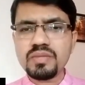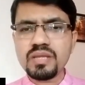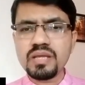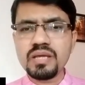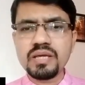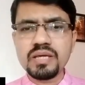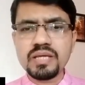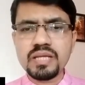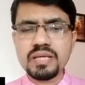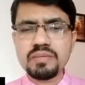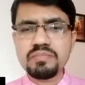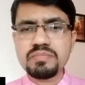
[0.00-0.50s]

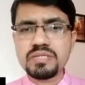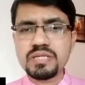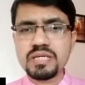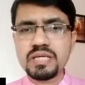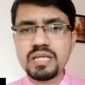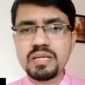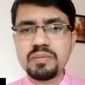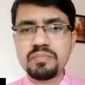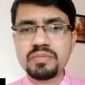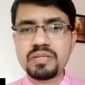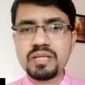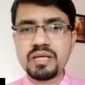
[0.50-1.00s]
A&M,
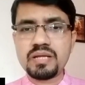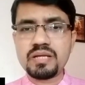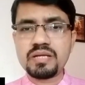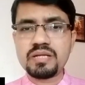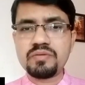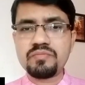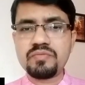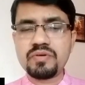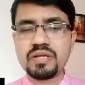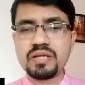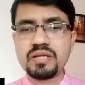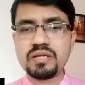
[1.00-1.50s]
GNM. There are
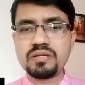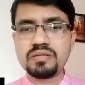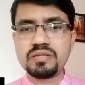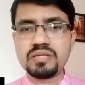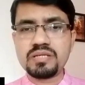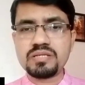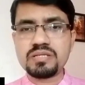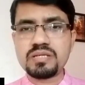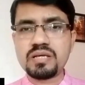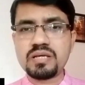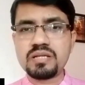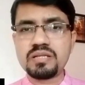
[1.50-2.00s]
different.
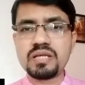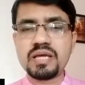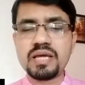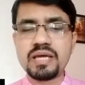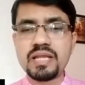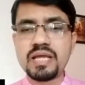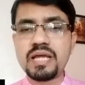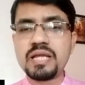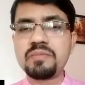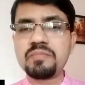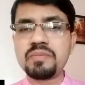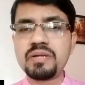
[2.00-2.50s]
These are the
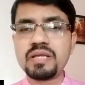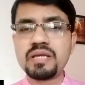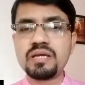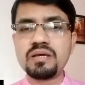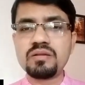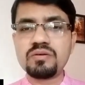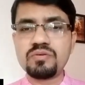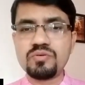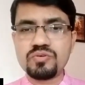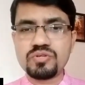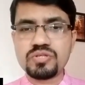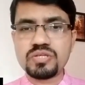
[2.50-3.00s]
allied
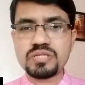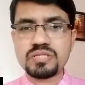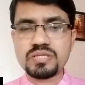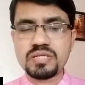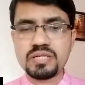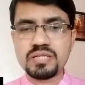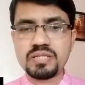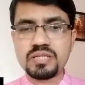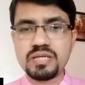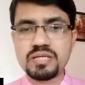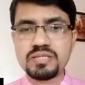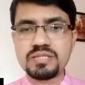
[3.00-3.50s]
medical courses
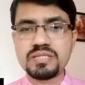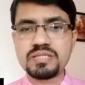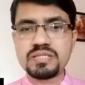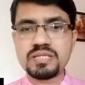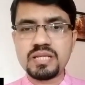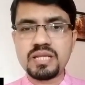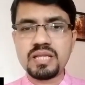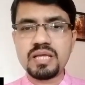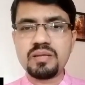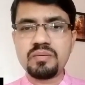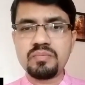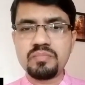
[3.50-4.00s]
are there. These
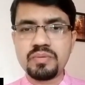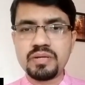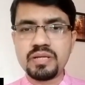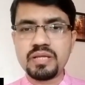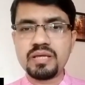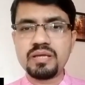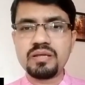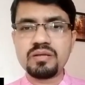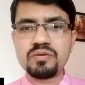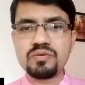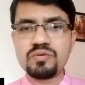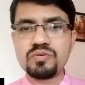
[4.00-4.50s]
allied
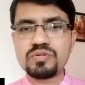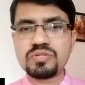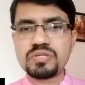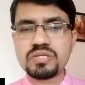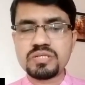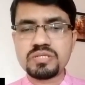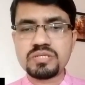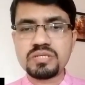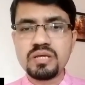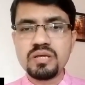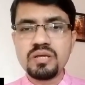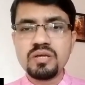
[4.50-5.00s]
medical
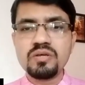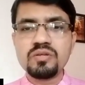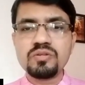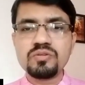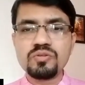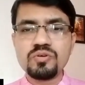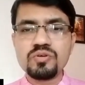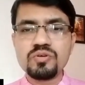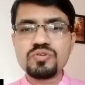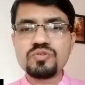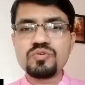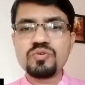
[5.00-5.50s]
courses,
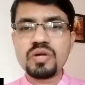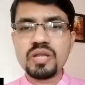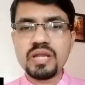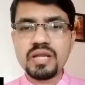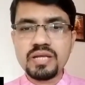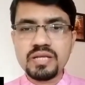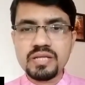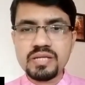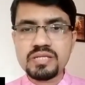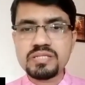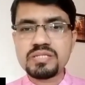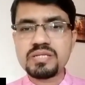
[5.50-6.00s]
those who are
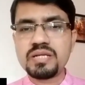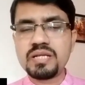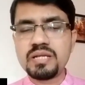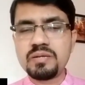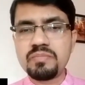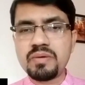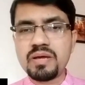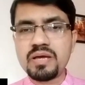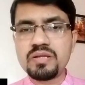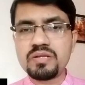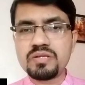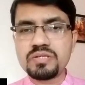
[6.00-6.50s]
interested
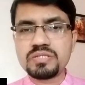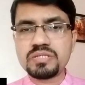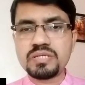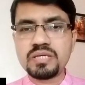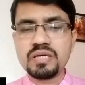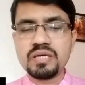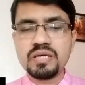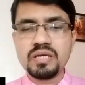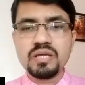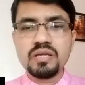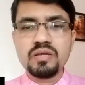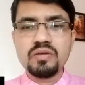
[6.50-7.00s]
in
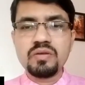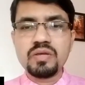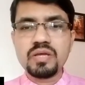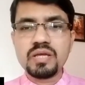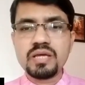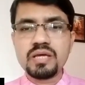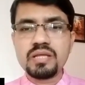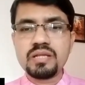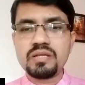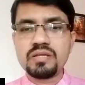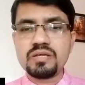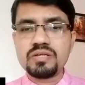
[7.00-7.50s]
biology, you
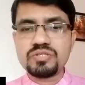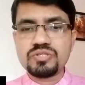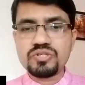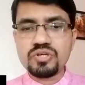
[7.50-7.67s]
can